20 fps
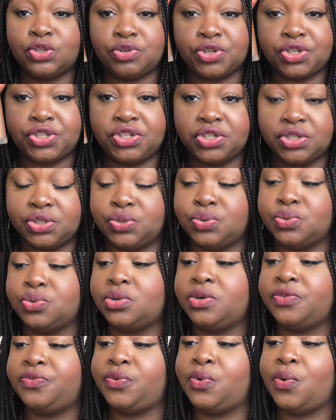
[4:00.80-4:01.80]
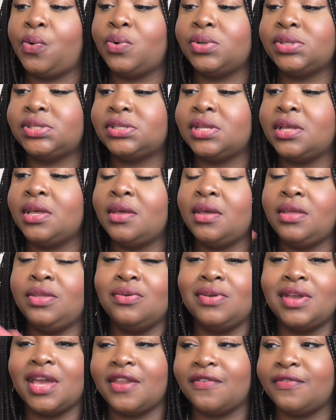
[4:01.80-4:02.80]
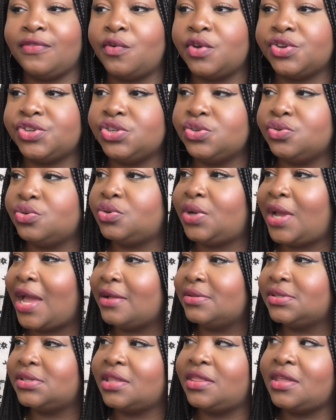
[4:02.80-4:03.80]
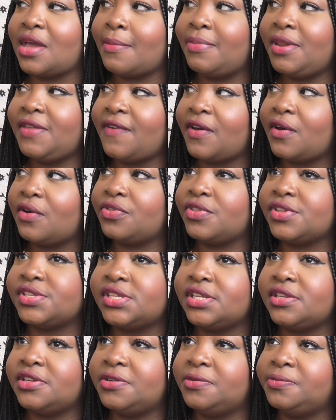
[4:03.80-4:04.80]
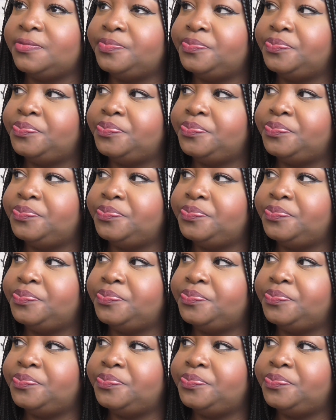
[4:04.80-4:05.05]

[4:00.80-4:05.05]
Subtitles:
Christian Dior, of course. You can get it for the Christian Dior counter. I believe I got this in where